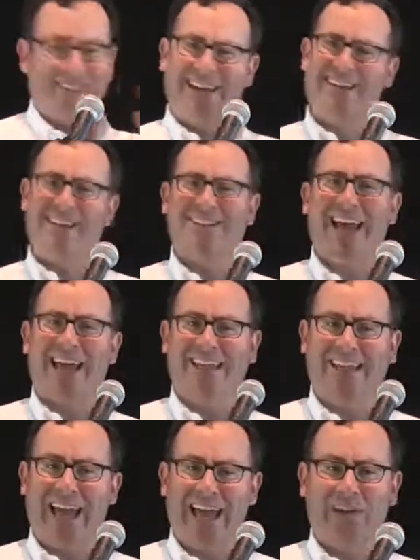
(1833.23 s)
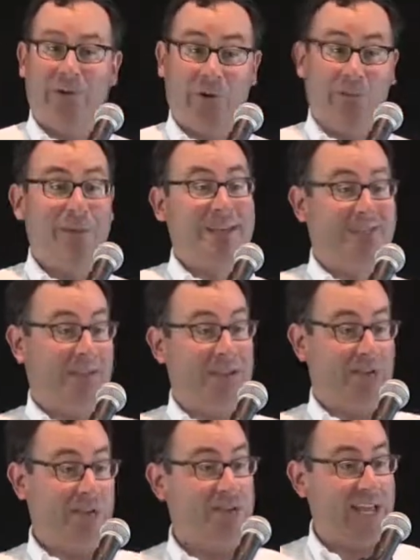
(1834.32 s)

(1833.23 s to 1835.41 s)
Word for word: It's not a static category. Bestsellers